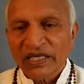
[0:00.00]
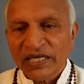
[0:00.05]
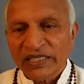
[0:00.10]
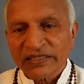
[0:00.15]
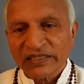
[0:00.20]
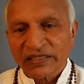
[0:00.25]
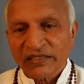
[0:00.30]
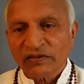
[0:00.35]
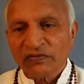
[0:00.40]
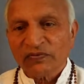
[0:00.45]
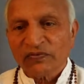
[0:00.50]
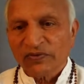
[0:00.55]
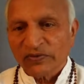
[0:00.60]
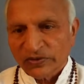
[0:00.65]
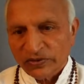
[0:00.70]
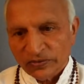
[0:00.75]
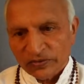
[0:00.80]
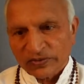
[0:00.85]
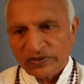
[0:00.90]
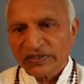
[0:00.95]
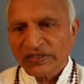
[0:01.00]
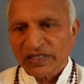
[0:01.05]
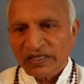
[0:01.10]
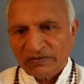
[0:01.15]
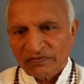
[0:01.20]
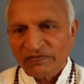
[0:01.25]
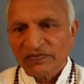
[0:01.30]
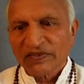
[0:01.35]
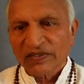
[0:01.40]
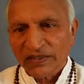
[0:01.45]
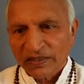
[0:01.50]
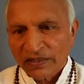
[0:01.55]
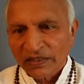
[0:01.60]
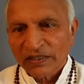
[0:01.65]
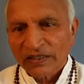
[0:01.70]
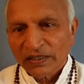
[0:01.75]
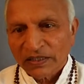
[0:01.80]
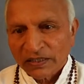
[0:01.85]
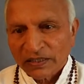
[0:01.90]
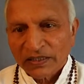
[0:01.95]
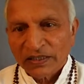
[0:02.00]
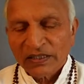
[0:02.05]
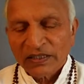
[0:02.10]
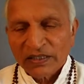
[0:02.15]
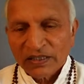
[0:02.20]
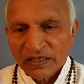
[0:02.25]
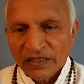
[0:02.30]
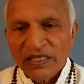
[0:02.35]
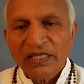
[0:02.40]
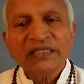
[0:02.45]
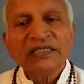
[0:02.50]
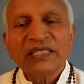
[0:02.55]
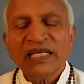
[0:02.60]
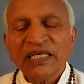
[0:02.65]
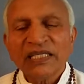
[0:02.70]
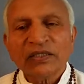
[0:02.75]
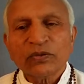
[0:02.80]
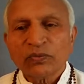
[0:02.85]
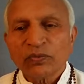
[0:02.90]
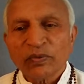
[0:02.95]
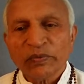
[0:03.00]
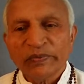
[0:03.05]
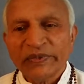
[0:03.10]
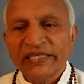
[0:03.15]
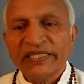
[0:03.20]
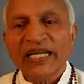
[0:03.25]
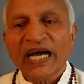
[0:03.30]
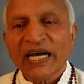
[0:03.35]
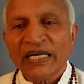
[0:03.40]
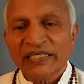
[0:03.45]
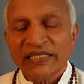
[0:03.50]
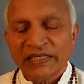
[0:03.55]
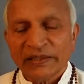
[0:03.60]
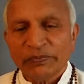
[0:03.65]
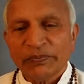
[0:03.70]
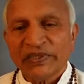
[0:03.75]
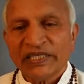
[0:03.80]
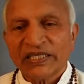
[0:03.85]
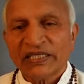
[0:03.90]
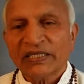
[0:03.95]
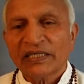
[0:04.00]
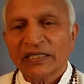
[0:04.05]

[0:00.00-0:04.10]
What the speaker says: the essence for yourself. And then it will be dynamic.